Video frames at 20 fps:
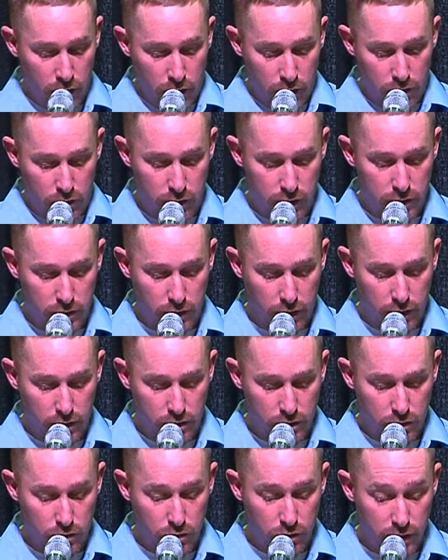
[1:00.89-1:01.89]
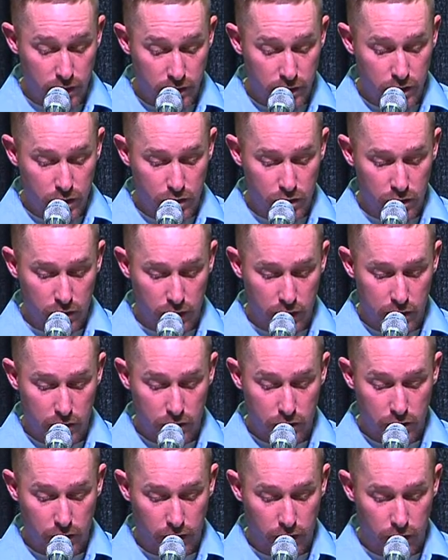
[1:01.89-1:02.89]
Transition
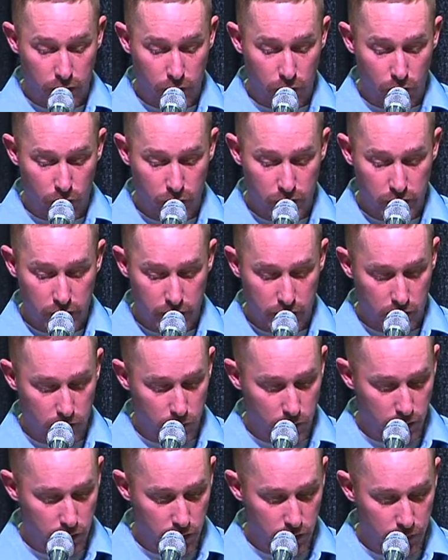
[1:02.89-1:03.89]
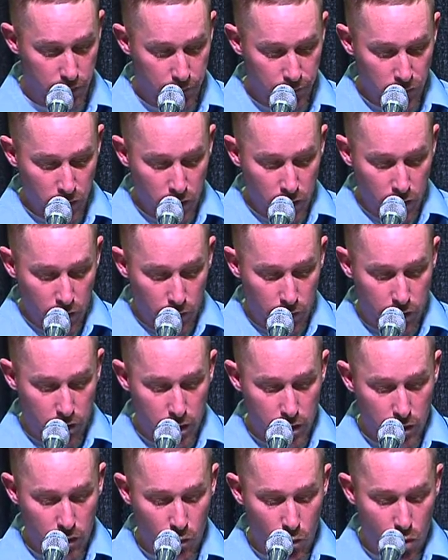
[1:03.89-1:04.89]
Legislative Oversight Committee.
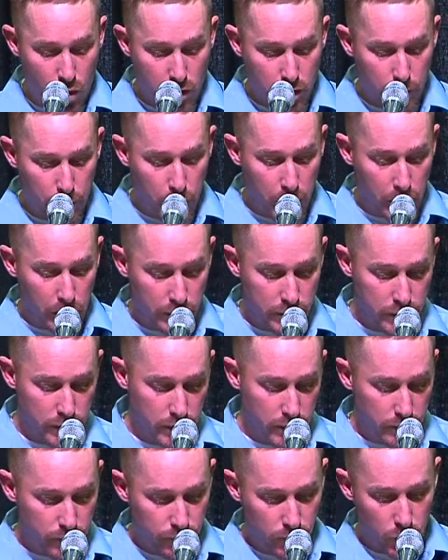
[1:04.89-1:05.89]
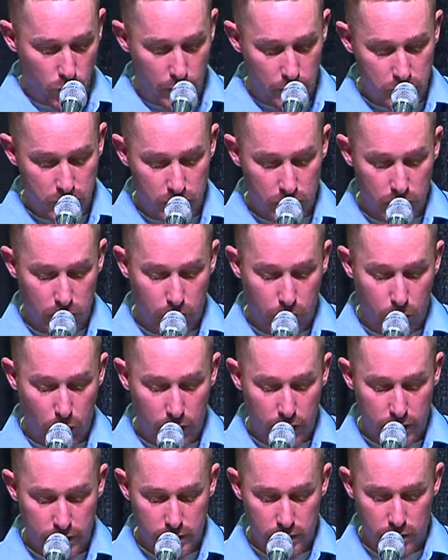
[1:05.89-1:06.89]
Regarding water policy, Representative
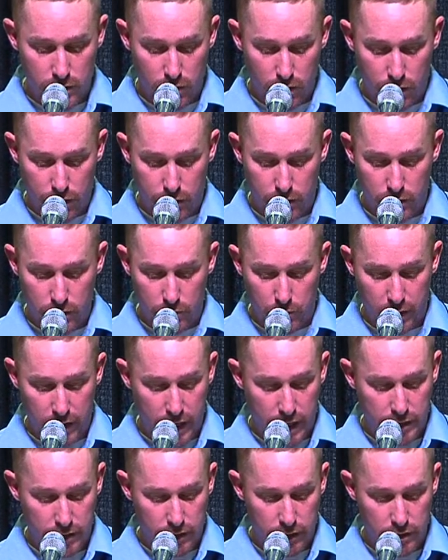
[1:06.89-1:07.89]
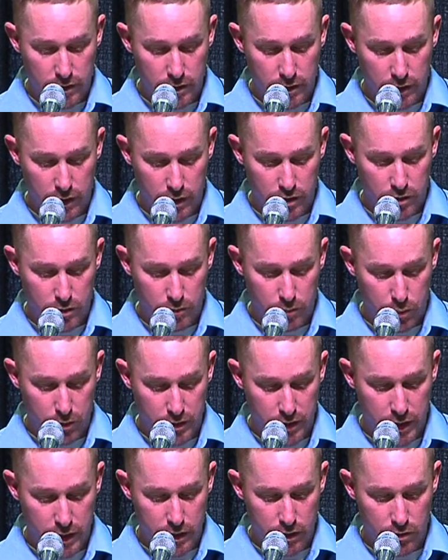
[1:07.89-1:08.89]
Price has authored and passed legislation
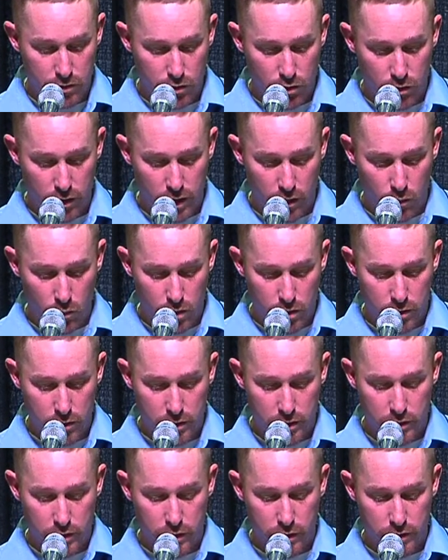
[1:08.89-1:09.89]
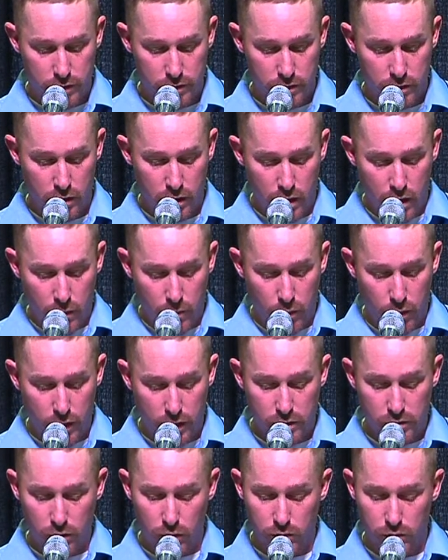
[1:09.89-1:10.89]
pertaining to groundwater districts.
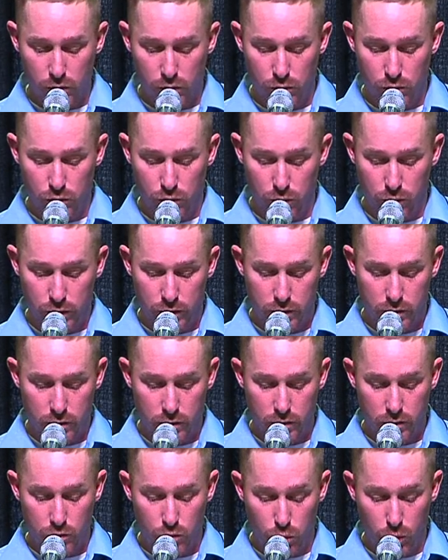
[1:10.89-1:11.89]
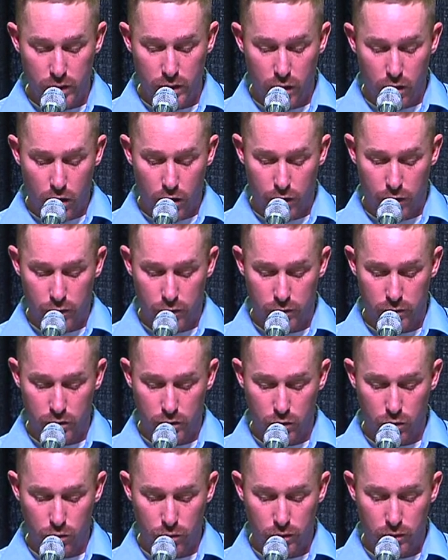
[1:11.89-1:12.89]
Price also joint authored the
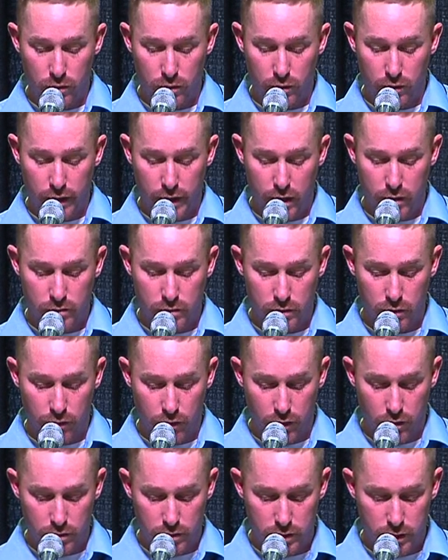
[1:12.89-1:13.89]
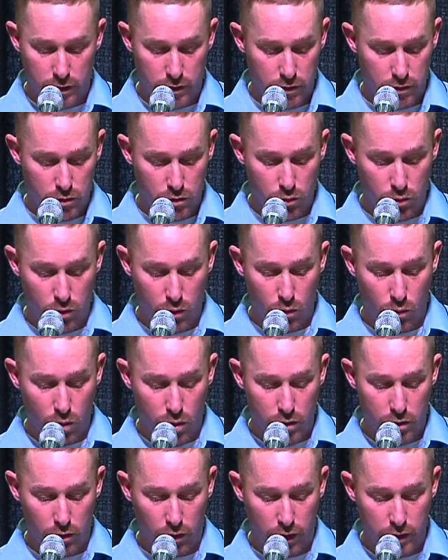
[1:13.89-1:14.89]
2013 historic
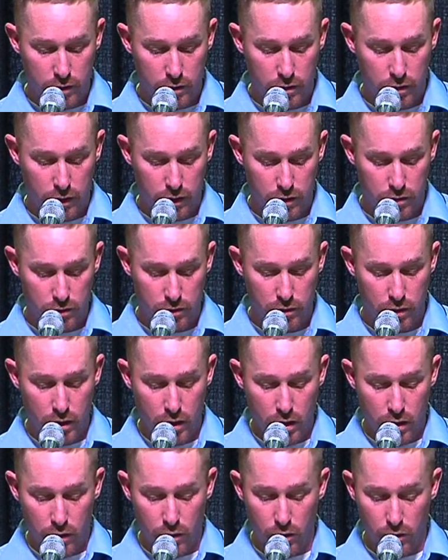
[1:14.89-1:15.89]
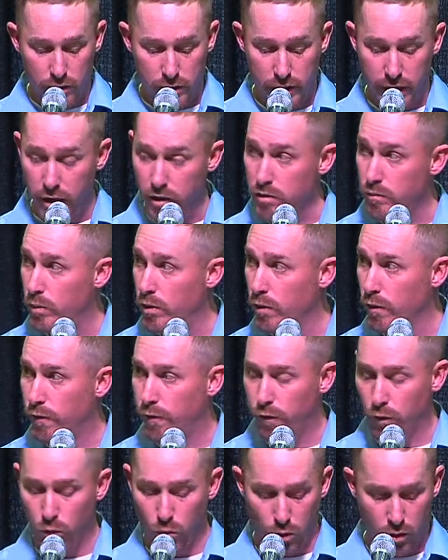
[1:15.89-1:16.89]
water legislation known as House Bill
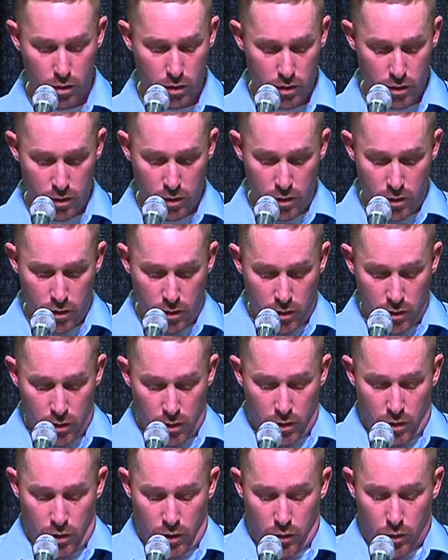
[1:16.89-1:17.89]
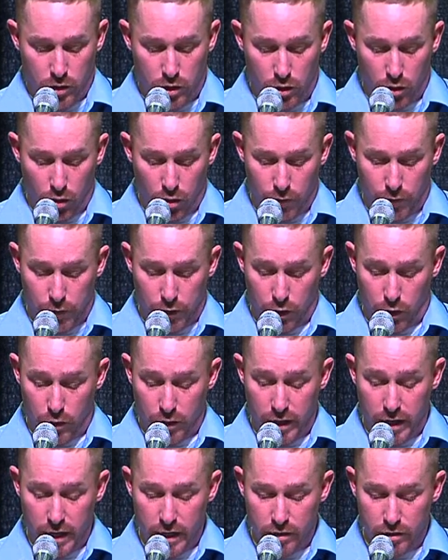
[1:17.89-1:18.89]
4, which called for the
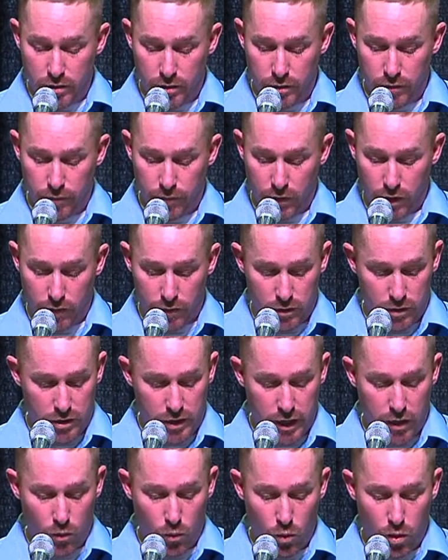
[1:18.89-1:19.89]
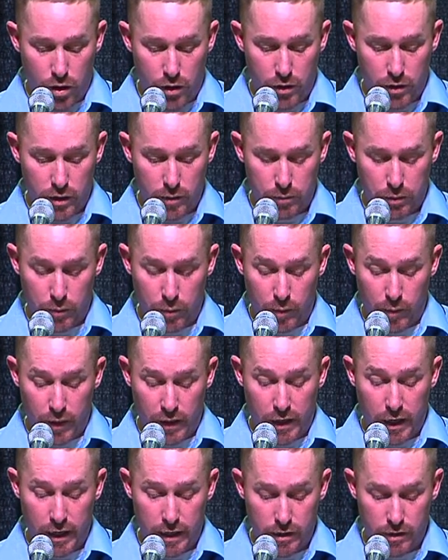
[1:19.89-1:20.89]
creation of the State Water
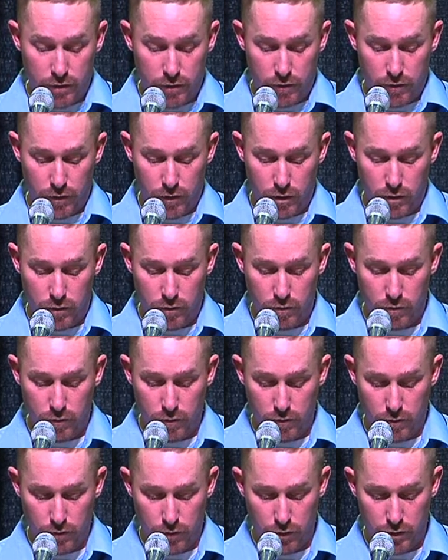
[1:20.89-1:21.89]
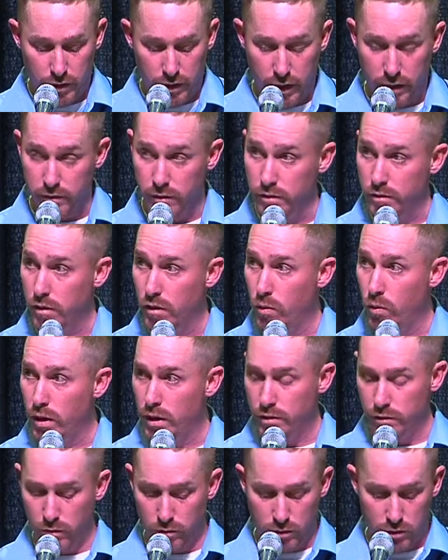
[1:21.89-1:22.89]
Implementation Fund for Texas,
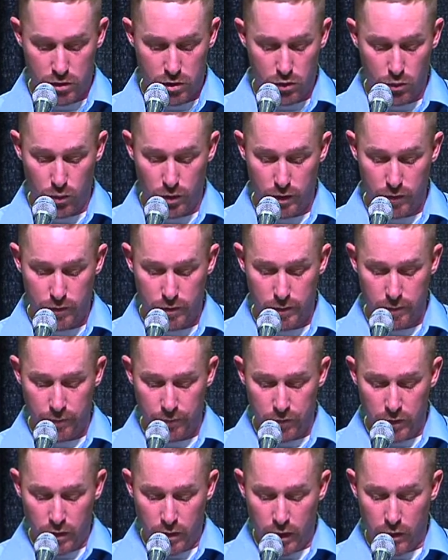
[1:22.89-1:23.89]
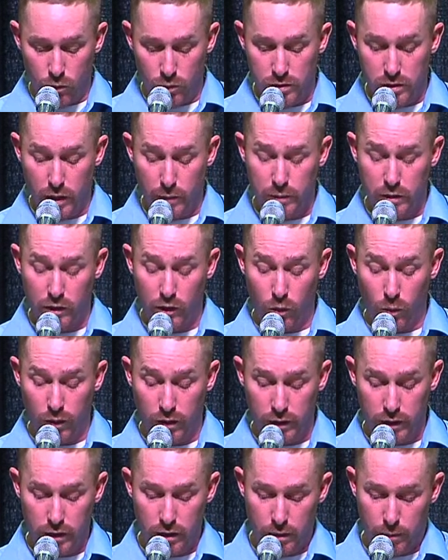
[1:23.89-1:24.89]
otherwise known as SWIFT, and was
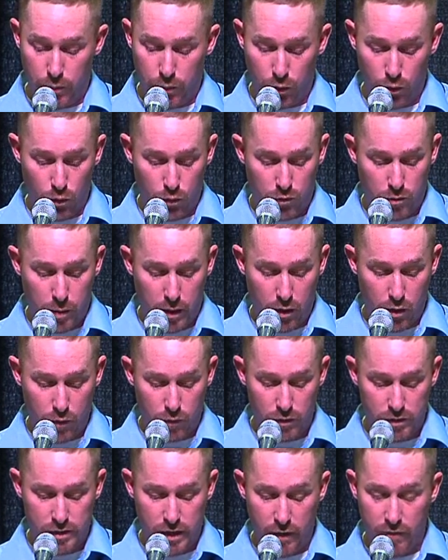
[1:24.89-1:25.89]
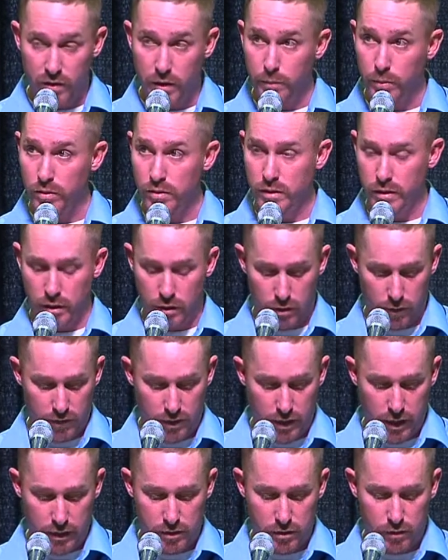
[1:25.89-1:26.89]
subsequently approved by over 70% of
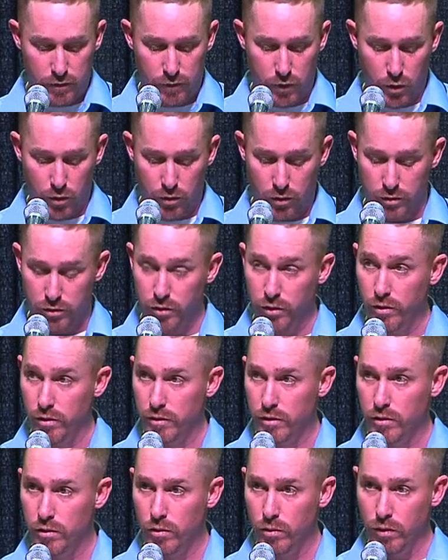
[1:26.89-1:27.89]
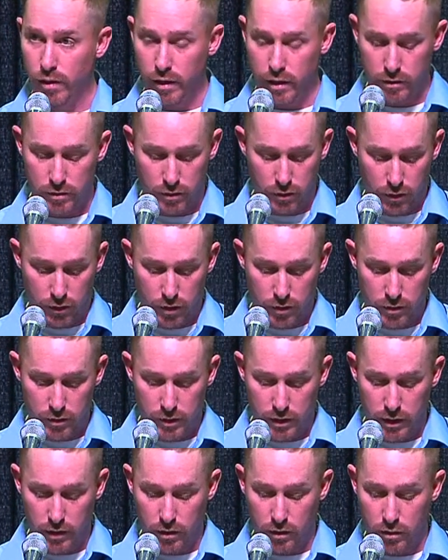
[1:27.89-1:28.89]
Texas voters during the
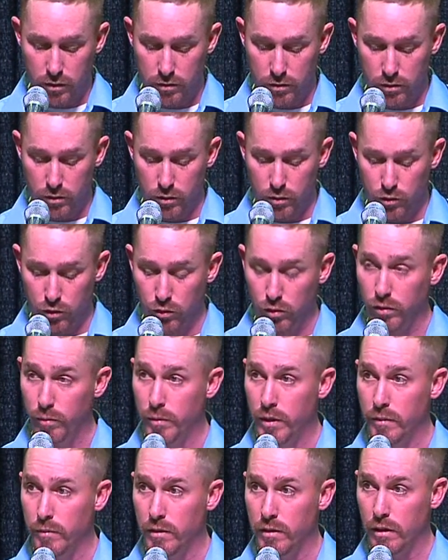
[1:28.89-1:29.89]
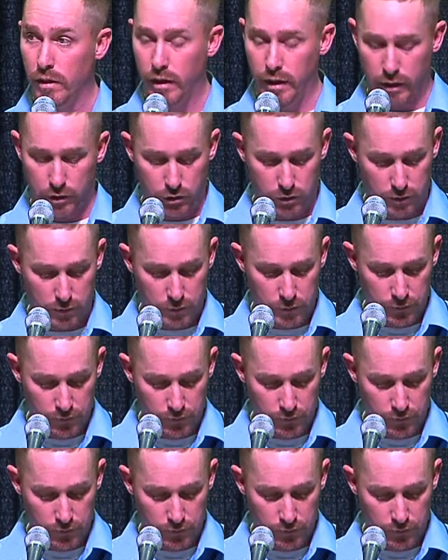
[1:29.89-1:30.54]
2013 constitutional amendment election.